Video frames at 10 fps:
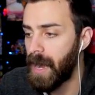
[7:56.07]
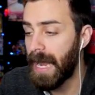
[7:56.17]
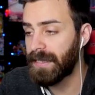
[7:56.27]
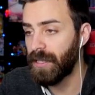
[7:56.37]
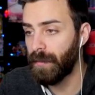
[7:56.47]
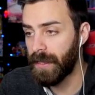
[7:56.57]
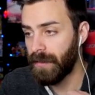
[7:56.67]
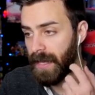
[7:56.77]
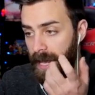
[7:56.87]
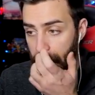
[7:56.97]
Actually, it'll win you
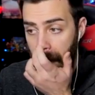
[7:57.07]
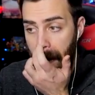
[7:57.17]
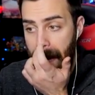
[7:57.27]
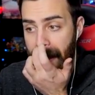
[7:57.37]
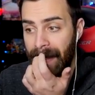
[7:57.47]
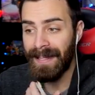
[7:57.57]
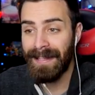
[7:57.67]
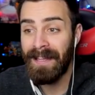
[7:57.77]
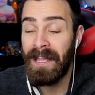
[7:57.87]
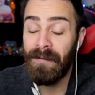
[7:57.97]
the game.
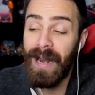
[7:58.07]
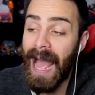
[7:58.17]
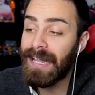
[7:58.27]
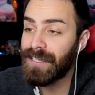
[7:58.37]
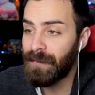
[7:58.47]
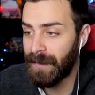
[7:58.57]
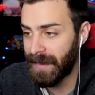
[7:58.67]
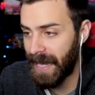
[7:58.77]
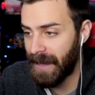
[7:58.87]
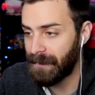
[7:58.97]
It would actually win him
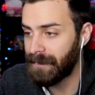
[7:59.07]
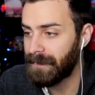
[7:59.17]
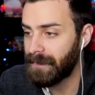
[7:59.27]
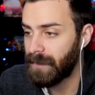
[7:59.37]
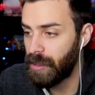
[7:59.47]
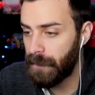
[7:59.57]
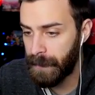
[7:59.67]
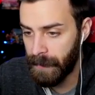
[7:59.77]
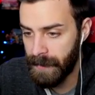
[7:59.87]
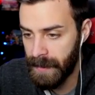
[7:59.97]
the game. Do you have
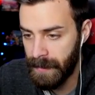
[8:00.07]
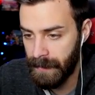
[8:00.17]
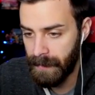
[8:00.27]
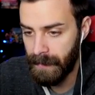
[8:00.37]
piercing?